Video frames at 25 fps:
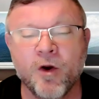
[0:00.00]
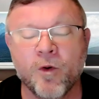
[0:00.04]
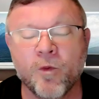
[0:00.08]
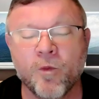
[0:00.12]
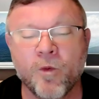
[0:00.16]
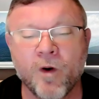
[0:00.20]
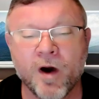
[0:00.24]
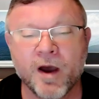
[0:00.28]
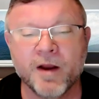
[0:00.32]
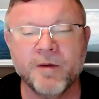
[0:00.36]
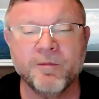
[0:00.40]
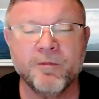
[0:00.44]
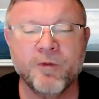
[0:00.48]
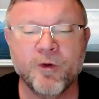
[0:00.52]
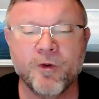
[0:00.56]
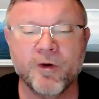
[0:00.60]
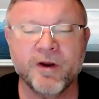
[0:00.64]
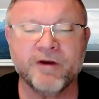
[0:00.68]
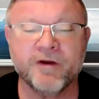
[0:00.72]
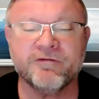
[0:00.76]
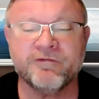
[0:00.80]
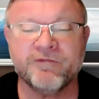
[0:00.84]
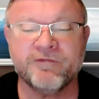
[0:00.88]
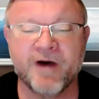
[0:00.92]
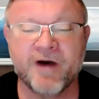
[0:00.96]

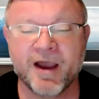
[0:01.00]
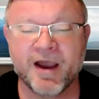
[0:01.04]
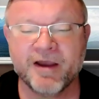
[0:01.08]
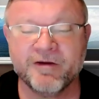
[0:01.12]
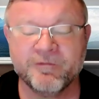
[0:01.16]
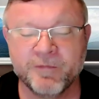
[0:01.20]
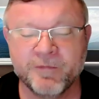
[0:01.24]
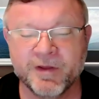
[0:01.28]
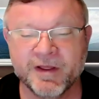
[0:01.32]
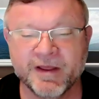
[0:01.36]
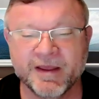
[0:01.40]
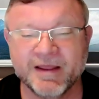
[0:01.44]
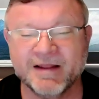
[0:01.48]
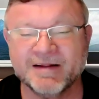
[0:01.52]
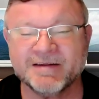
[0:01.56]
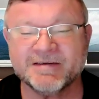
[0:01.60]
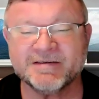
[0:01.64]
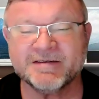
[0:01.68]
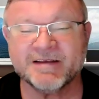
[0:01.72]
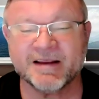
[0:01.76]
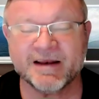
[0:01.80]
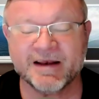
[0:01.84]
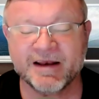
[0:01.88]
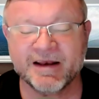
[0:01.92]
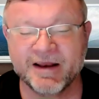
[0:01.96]
1.5 million
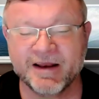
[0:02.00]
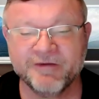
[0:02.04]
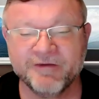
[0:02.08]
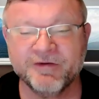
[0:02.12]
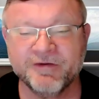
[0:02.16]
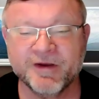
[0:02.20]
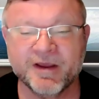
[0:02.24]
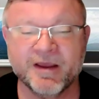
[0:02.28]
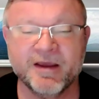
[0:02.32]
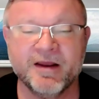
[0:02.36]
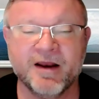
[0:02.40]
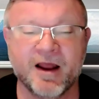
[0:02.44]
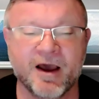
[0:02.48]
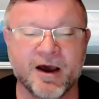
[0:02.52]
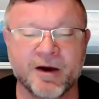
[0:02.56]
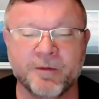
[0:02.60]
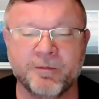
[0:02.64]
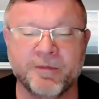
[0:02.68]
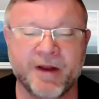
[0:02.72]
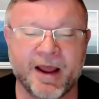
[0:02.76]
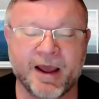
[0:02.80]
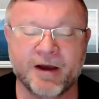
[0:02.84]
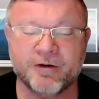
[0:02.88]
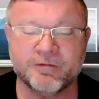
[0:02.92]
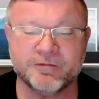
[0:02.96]
significant
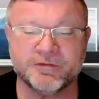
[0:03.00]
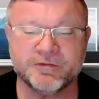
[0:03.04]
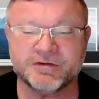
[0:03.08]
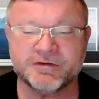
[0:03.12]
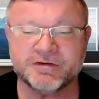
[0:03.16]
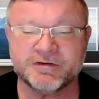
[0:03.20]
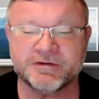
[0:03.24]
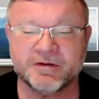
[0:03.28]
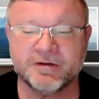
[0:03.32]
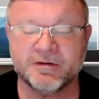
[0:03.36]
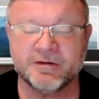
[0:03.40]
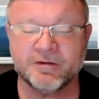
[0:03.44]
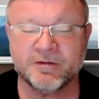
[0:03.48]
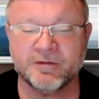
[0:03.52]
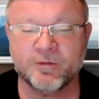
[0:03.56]
up downs.